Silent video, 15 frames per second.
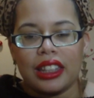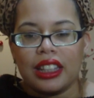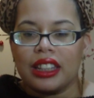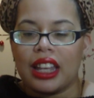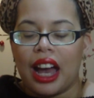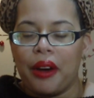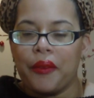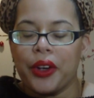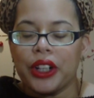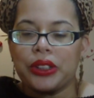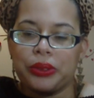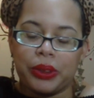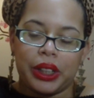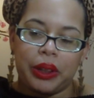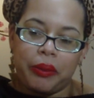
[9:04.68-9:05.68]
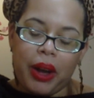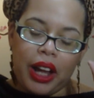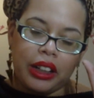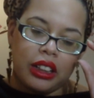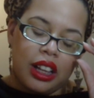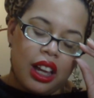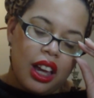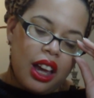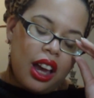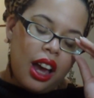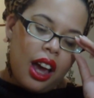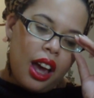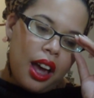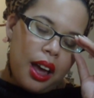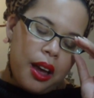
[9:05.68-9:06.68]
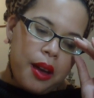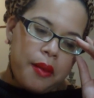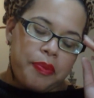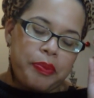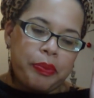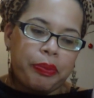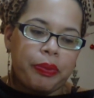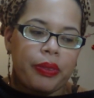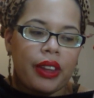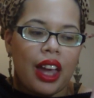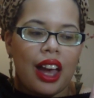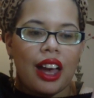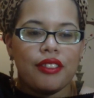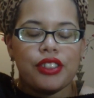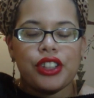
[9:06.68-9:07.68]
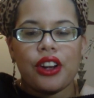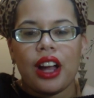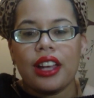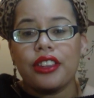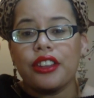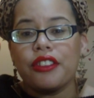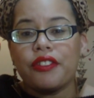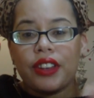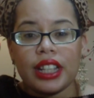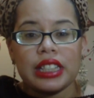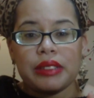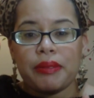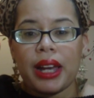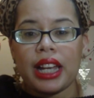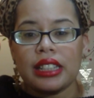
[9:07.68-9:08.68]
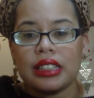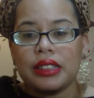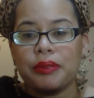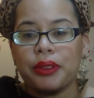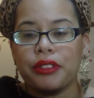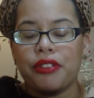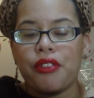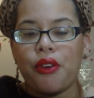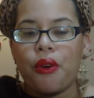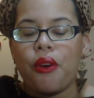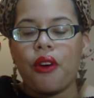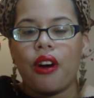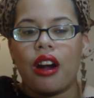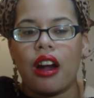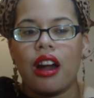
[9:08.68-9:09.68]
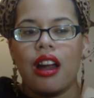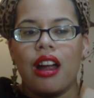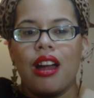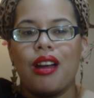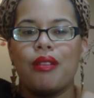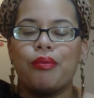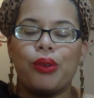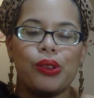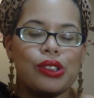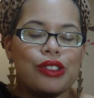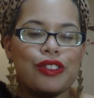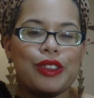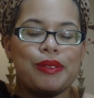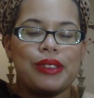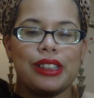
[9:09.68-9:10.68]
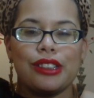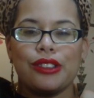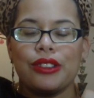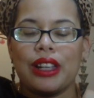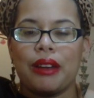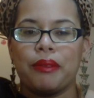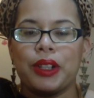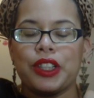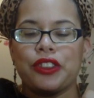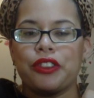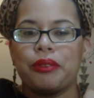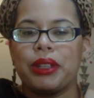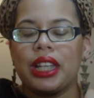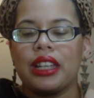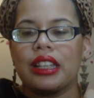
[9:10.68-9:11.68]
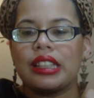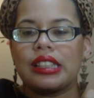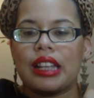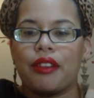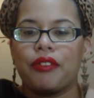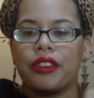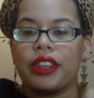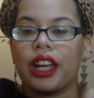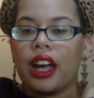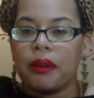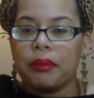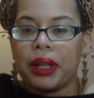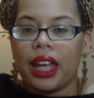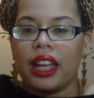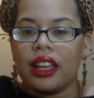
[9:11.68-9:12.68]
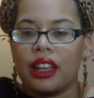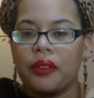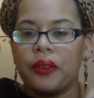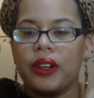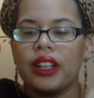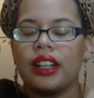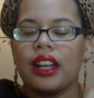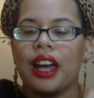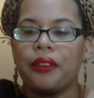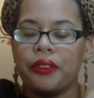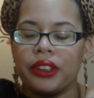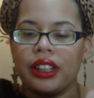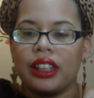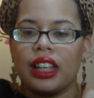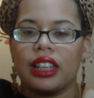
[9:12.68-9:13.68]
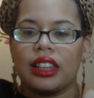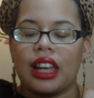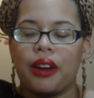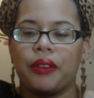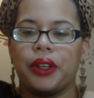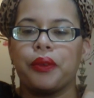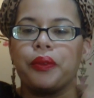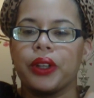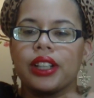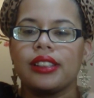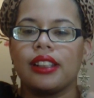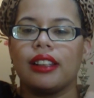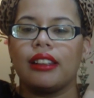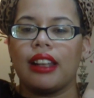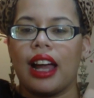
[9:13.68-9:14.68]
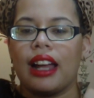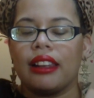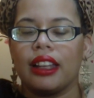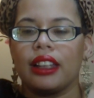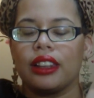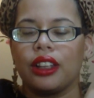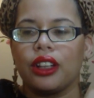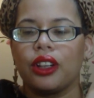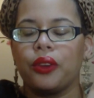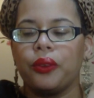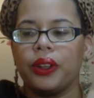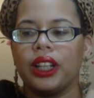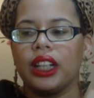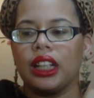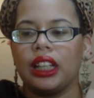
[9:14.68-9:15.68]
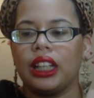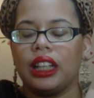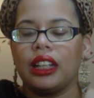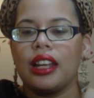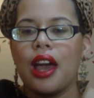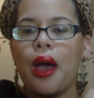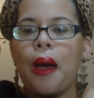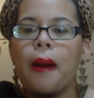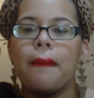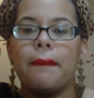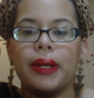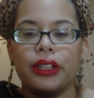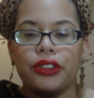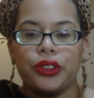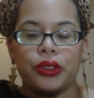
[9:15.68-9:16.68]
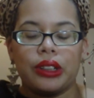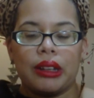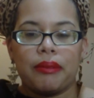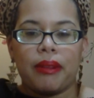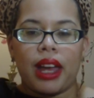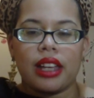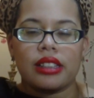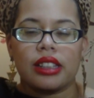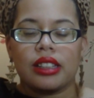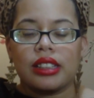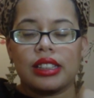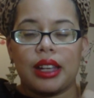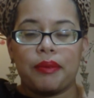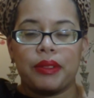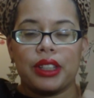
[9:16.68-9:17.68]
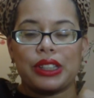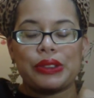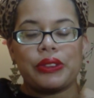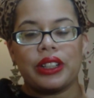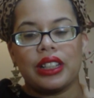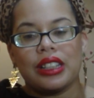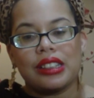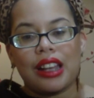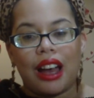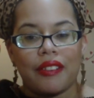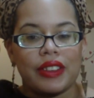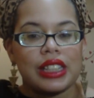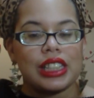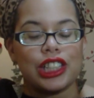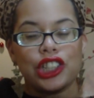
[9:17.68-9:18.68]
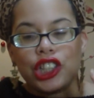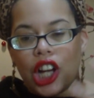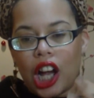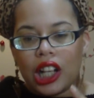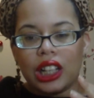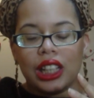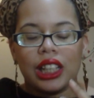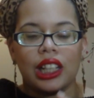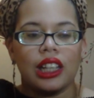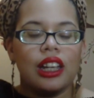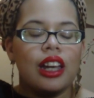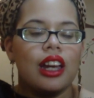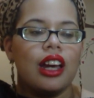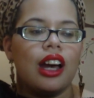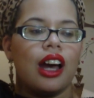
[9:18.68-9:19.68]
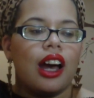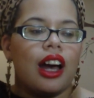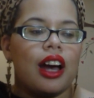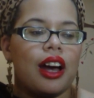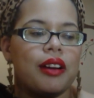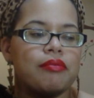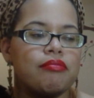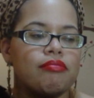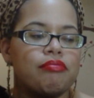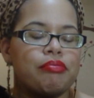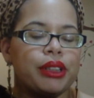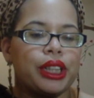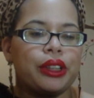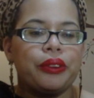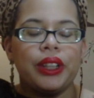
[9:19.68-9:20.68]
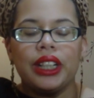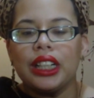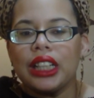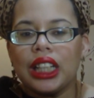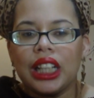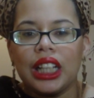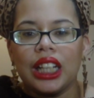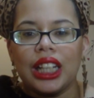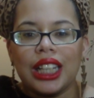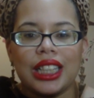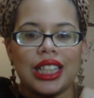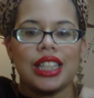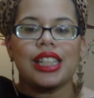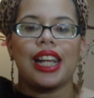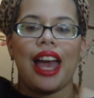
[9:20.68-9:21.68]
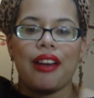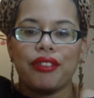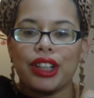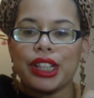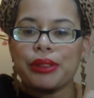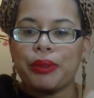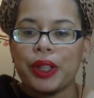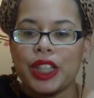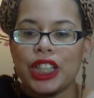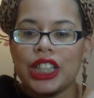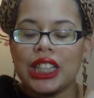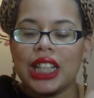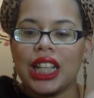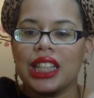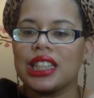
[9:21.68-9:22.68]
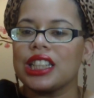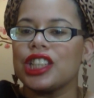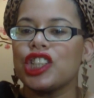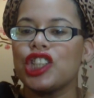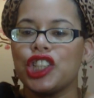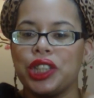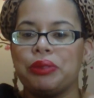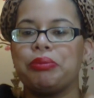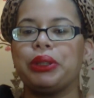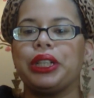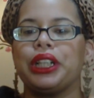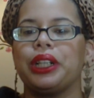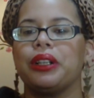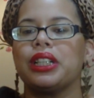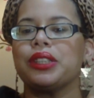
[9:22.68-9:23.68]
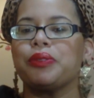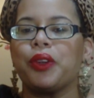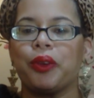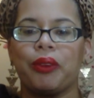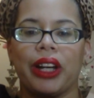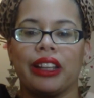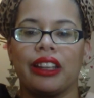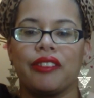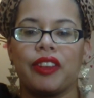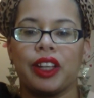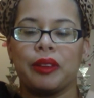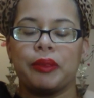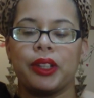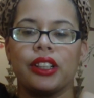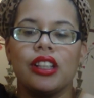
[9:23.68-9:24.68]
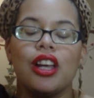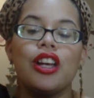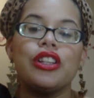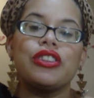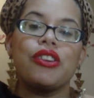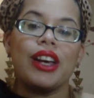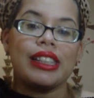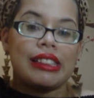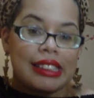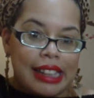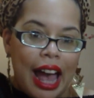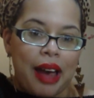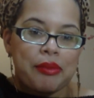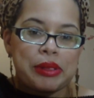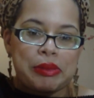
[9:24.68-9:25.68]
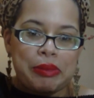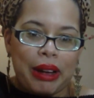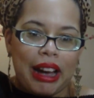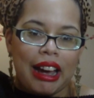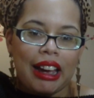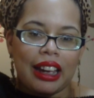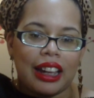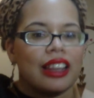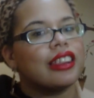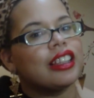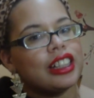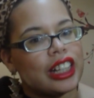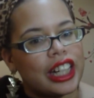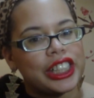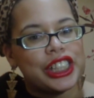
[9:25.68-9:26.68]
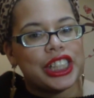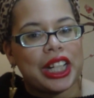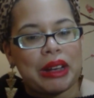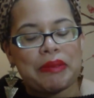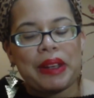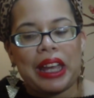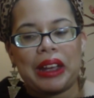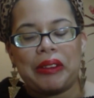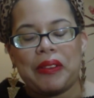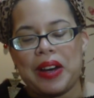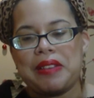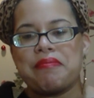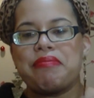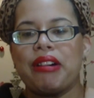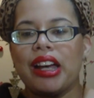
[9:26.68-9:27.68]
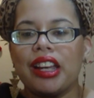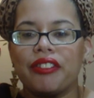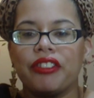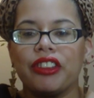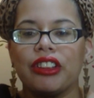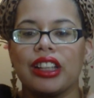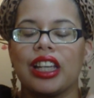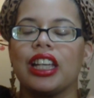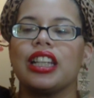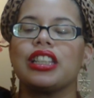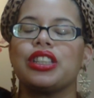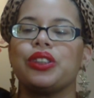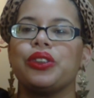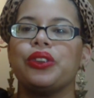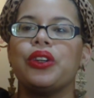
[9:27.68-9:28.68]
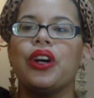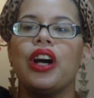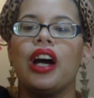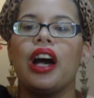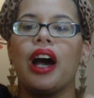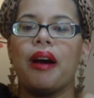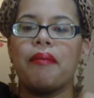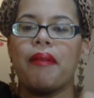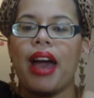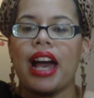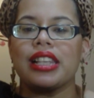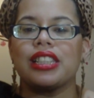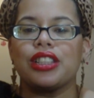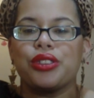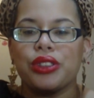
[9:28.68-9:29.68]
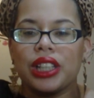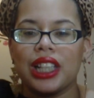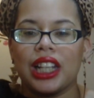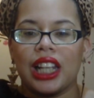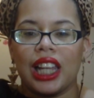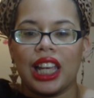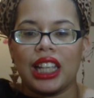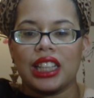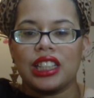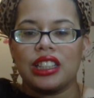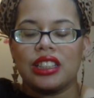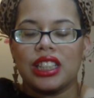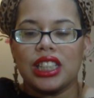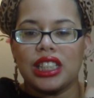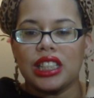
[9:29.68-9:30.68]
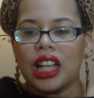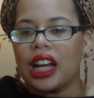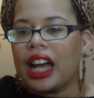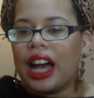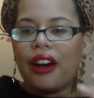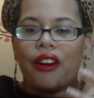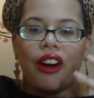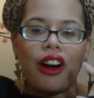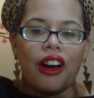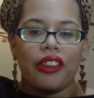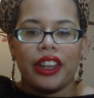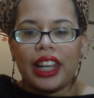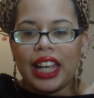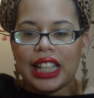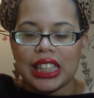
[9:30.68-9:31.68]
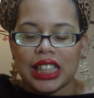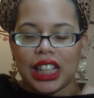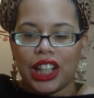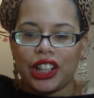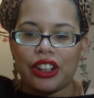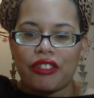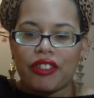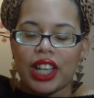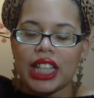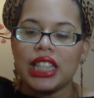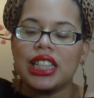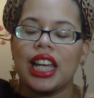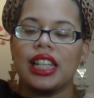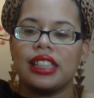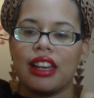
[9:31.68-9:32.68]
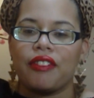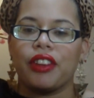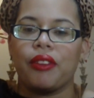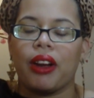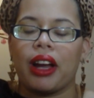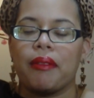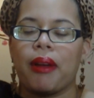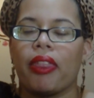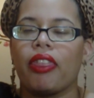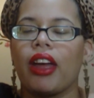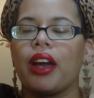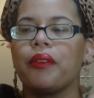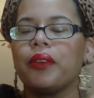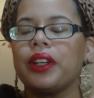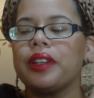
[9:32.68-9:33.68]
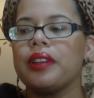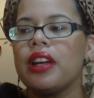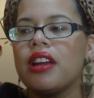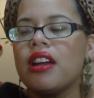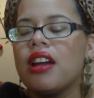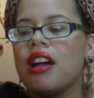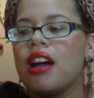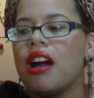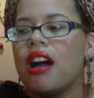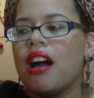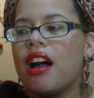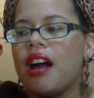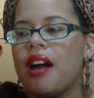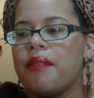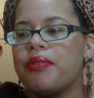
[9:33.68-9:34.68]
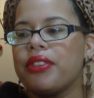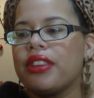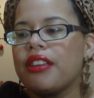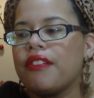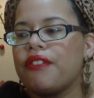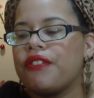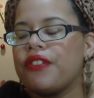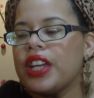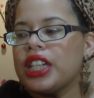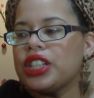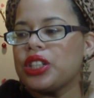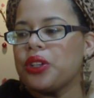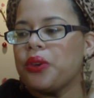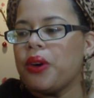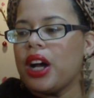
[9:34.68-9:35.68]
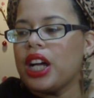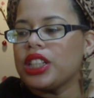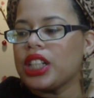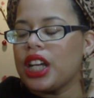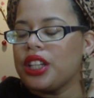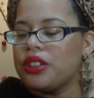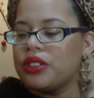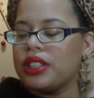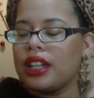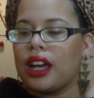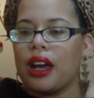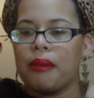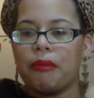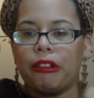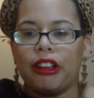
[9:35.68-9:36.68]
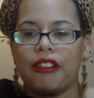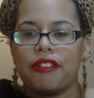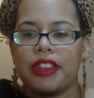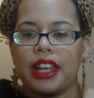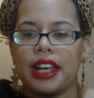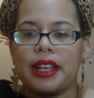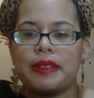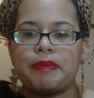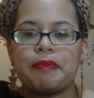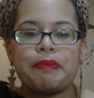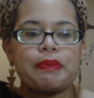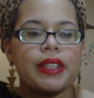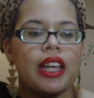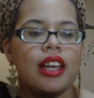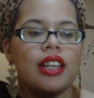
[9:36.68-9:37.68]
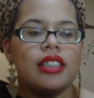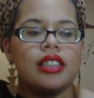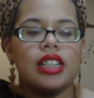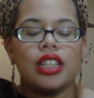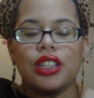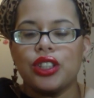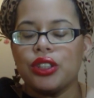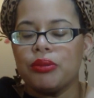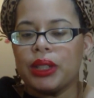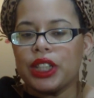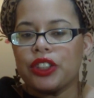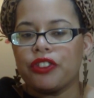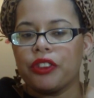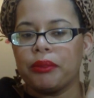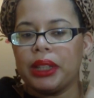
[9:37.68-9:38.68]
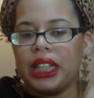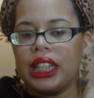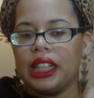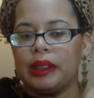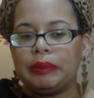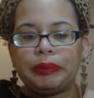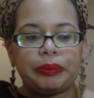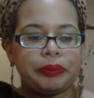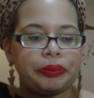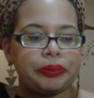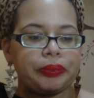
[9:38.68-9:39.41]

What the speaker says: I think that worked really well. I've tried their face masks before. Most of them didn't do that much for me except for the cupcake one. I really like that one. It works a lot like the Queen Helene mint julep mask, except this one is obviously chocolate. But the Queen Helene doesn't have an expiration date, is cheaper, is more widely available. So I stopped buying the Lush cupcake one. But if you're looking into a mask, it's really gonna like suck out all the nasty on your face. I definitely recommend that one. The facial wash, I used a couple of them. Didn't do much for me.